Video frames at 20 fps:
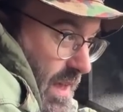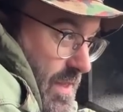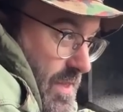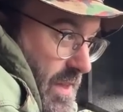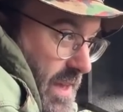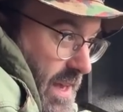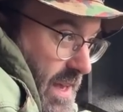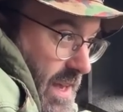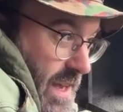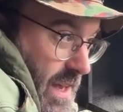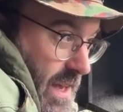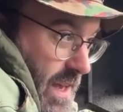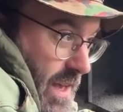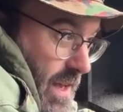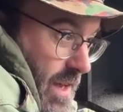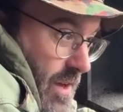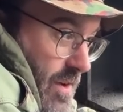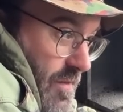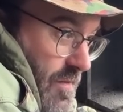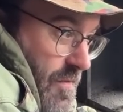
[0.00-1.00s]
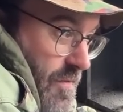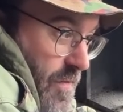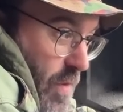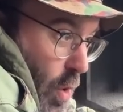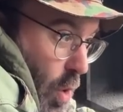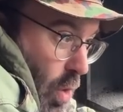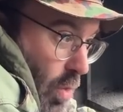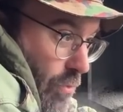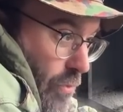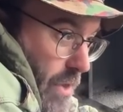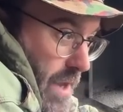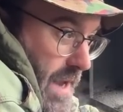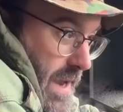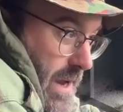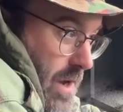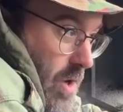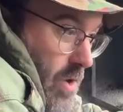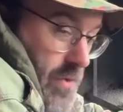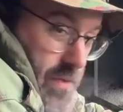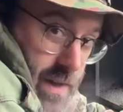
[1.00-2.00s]
the
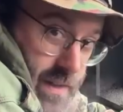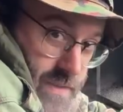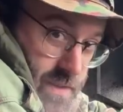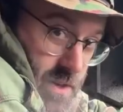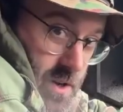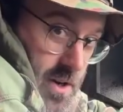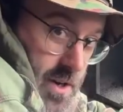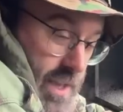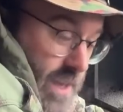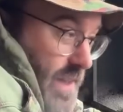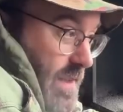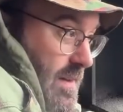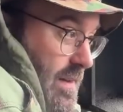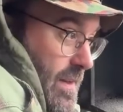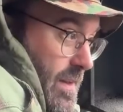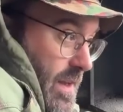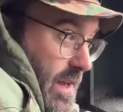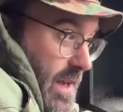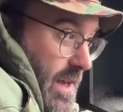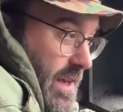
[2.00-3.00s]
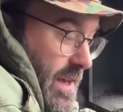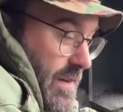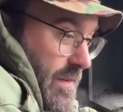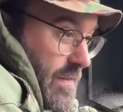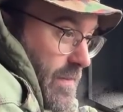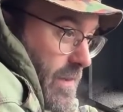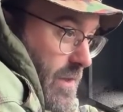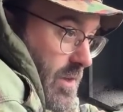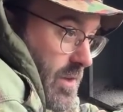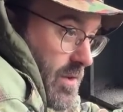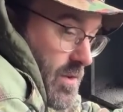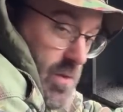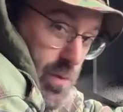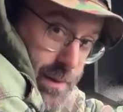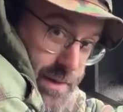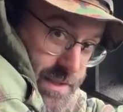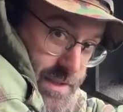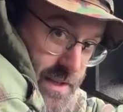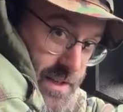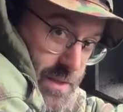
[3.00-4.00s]
fore-ring on that target is
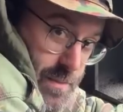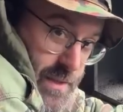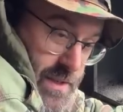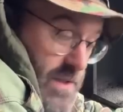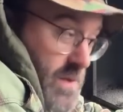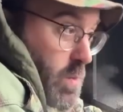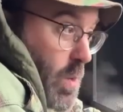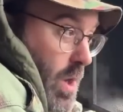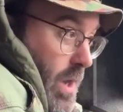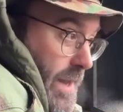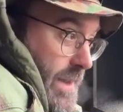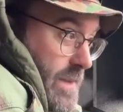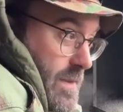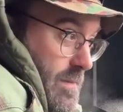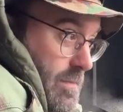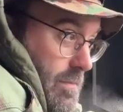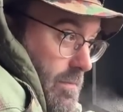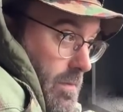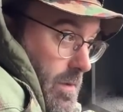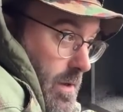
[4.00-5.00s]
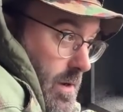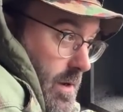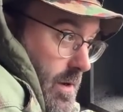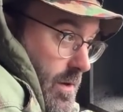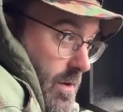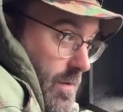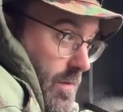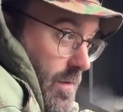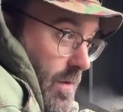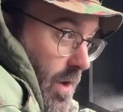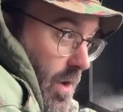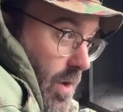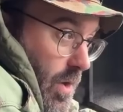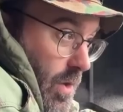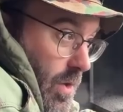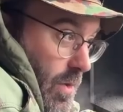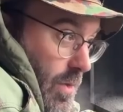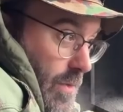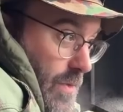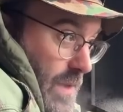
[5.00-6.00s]
20 centimeters wide.
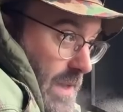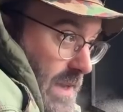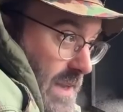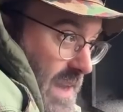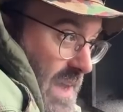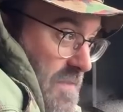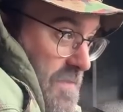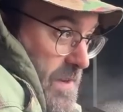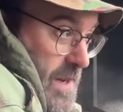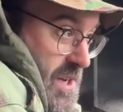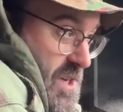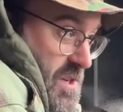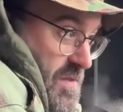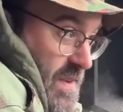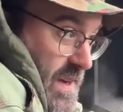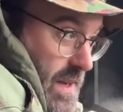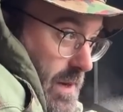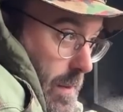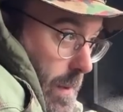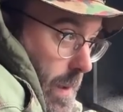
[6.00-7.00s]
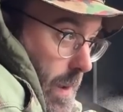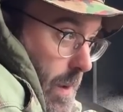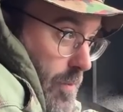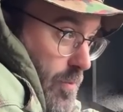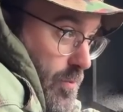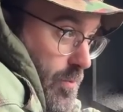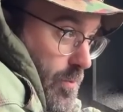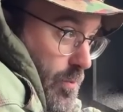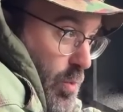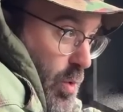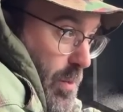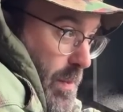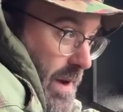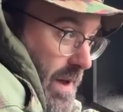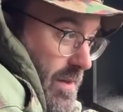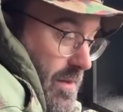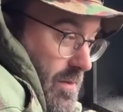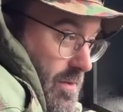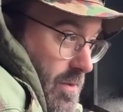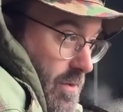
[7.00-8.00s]
So the left edge of it, where
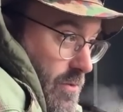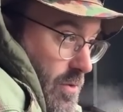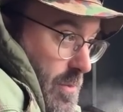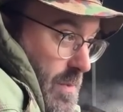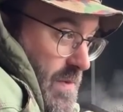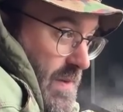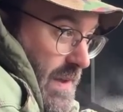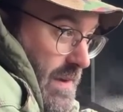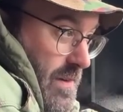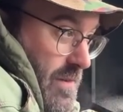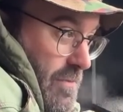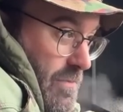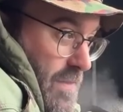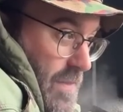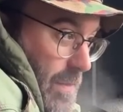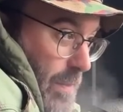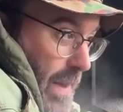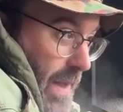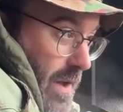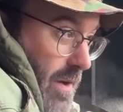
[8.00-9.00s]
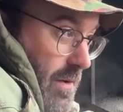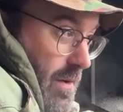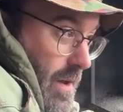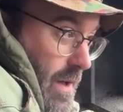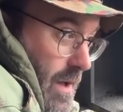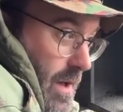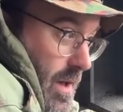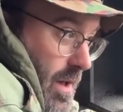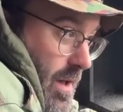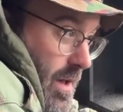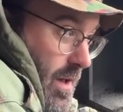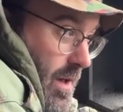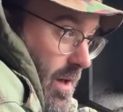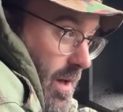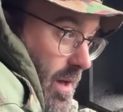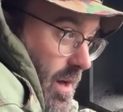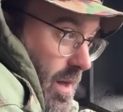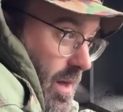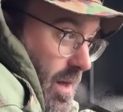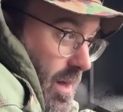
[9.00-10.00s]
about the group center is about,
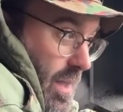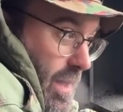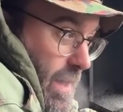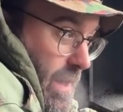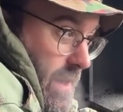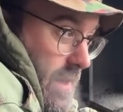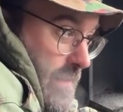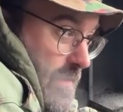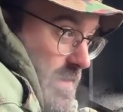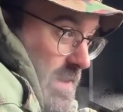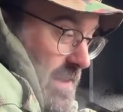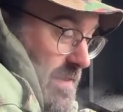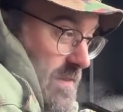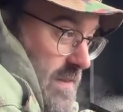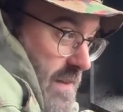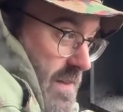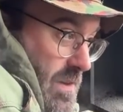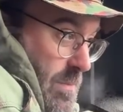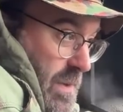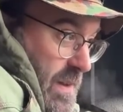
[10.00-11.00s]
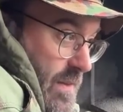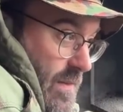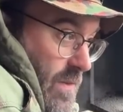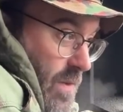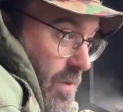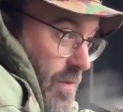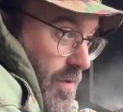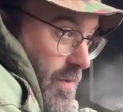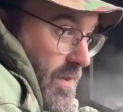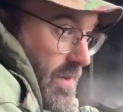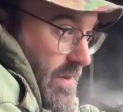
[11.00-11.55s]
is 10 centimeters off.